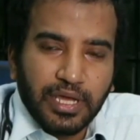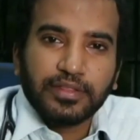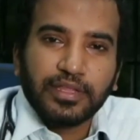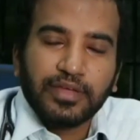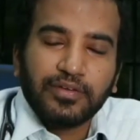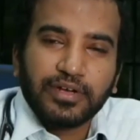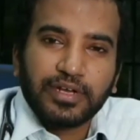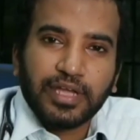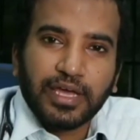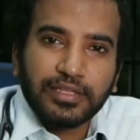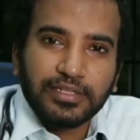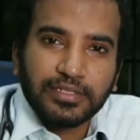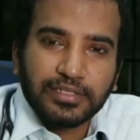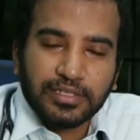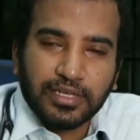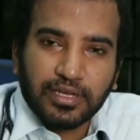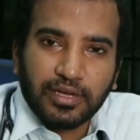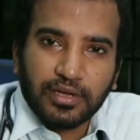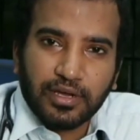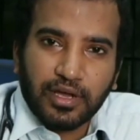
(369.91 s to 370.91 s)
They will tie
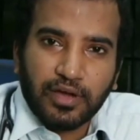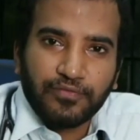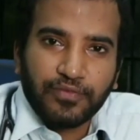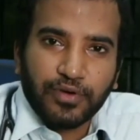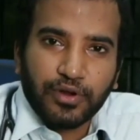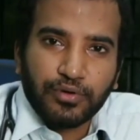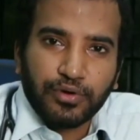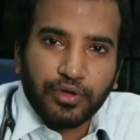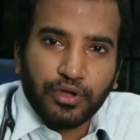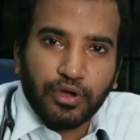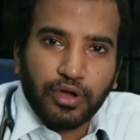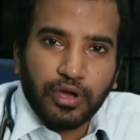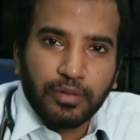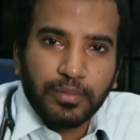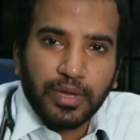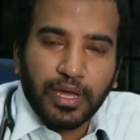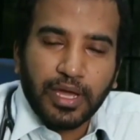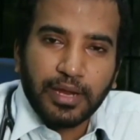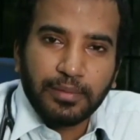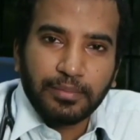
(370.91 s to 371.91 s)
this cuff around your
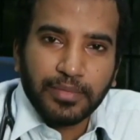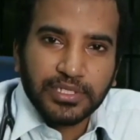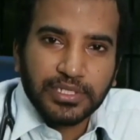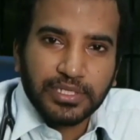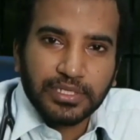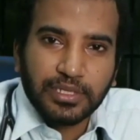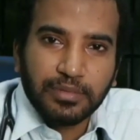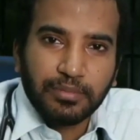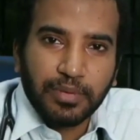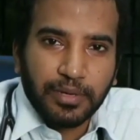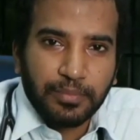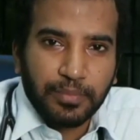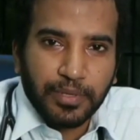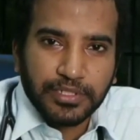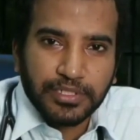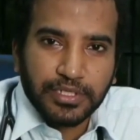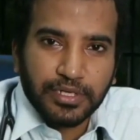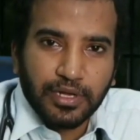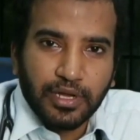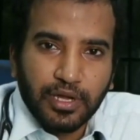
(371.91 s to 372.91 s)
arm and measure the blood
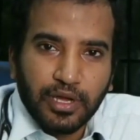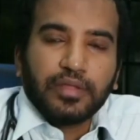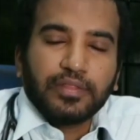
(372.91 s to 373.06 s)
pressure.